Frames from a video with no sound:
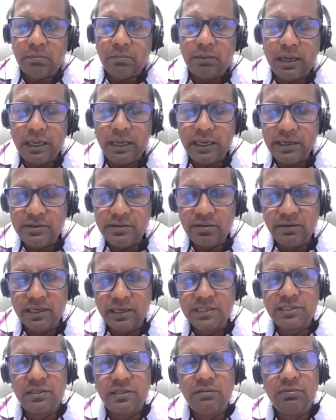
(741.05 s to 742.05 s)
my
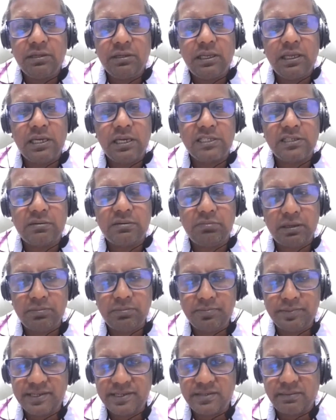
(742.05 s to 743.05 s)
interaction with LIASA
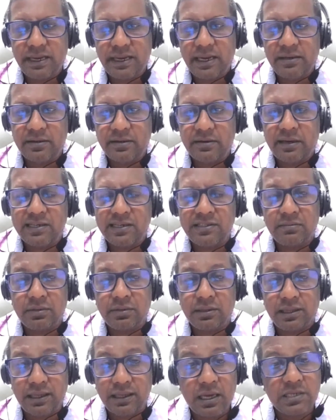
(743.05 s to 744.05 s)
members, my interaction
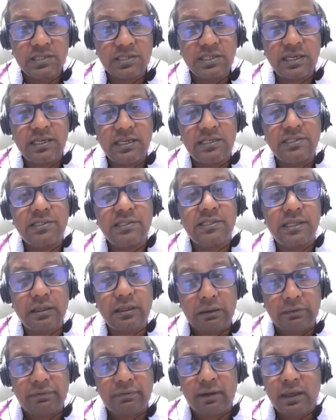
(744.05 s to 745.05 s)
with LIASA
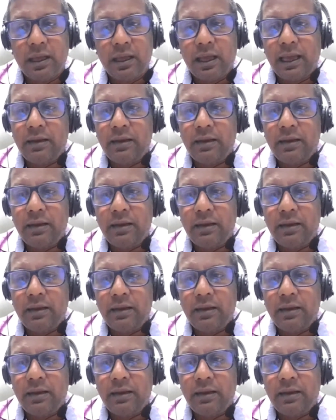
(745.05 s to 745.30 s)
itself,